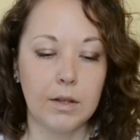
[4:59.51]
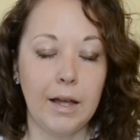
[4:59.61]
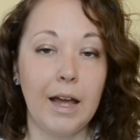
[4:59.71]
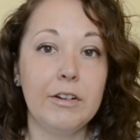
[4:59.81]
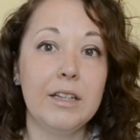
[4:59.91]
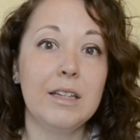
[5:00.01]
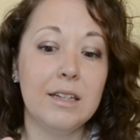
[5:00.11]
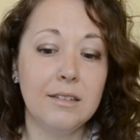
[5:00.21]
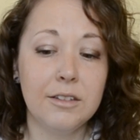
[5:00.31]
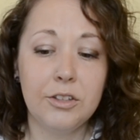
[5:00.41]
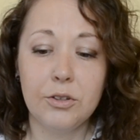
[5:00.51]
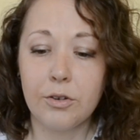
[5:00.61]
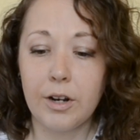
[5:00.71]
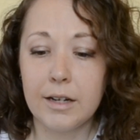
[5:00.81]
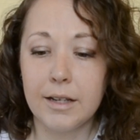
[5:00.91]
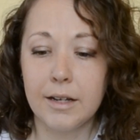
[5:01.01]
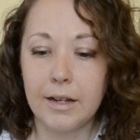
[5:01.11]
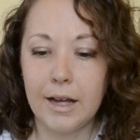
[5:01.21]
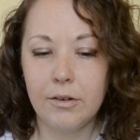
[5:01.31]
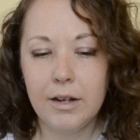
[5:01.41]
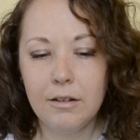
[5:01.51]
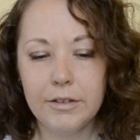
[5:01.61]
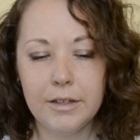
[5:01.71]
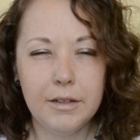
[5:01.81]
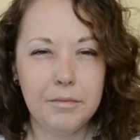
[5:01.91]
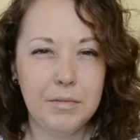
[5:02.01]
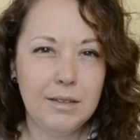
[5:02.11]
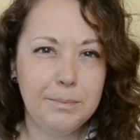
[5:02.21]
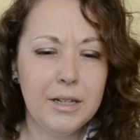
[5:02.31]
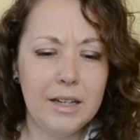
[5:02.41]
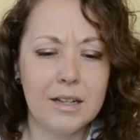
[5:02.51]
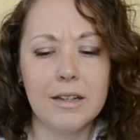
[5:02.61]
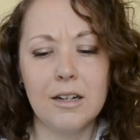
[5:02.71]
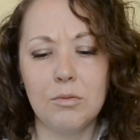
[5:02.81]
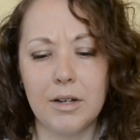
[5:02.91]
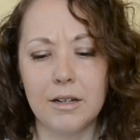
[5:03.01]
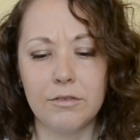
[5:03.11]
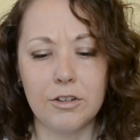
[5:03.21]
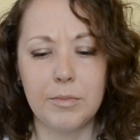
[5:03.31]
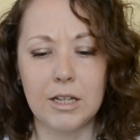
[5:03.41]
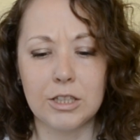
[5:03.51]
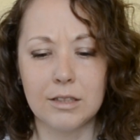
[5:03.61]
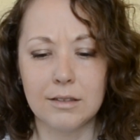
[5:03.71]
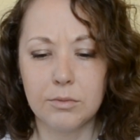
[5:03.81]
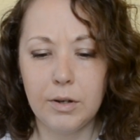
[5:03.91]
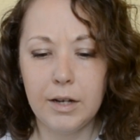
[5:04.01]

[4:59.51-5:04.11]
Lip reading: Everything is in Ukrainian. However, it's pretty clear what information is